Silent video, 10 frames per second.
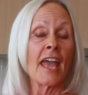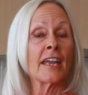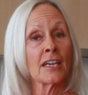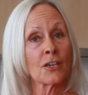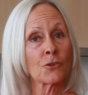
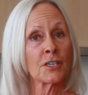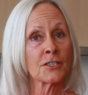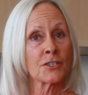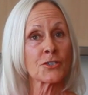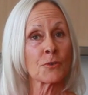It
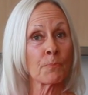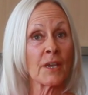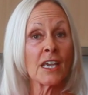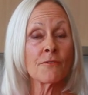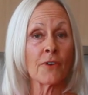increases the
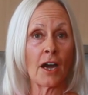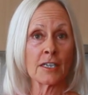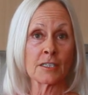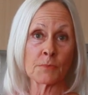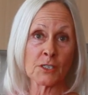B
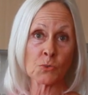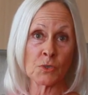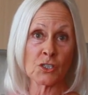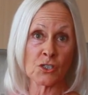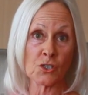vitamins,
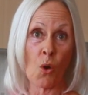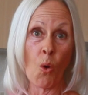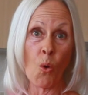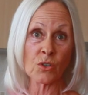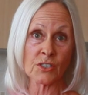which is
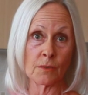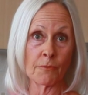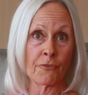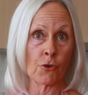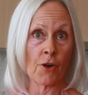awesome
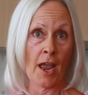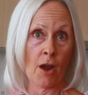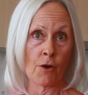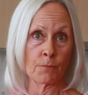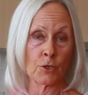for
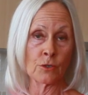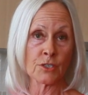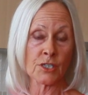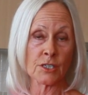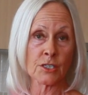our immune
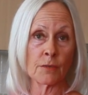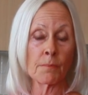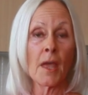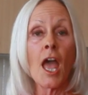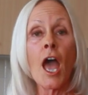system,
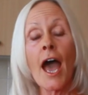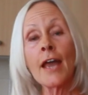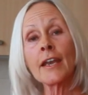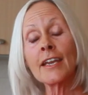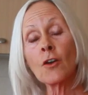
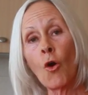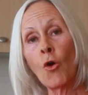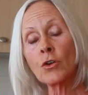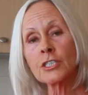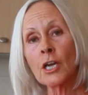and it
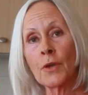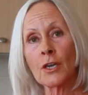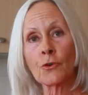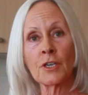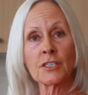also
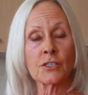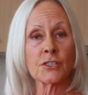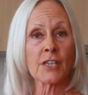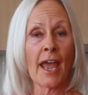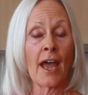
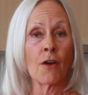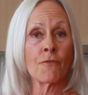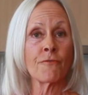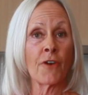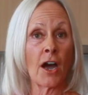increases our
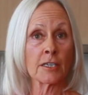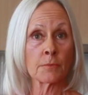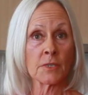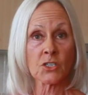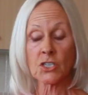
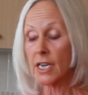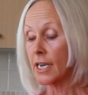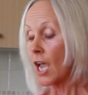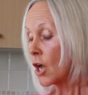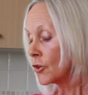vitamin
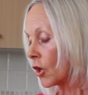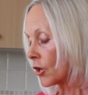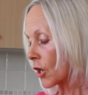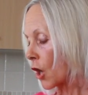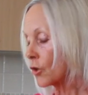C.
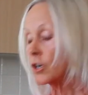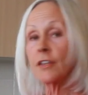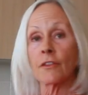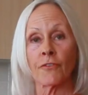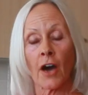Not
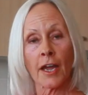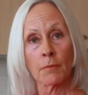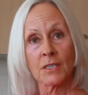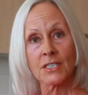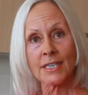only the
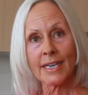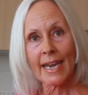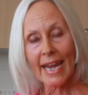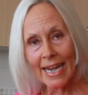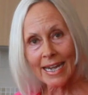vitamin
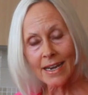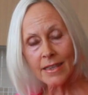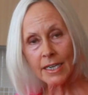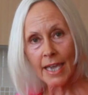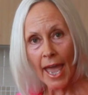C in
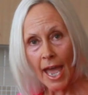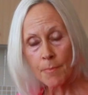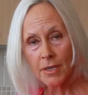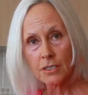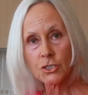the
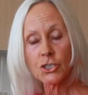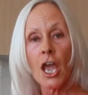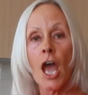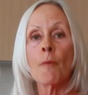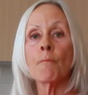
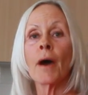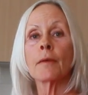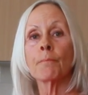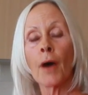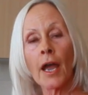cabbage,
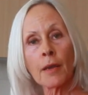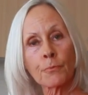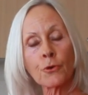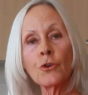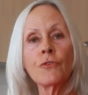but by
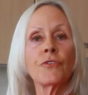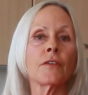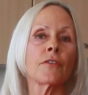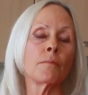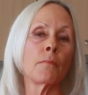
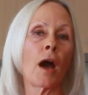improving the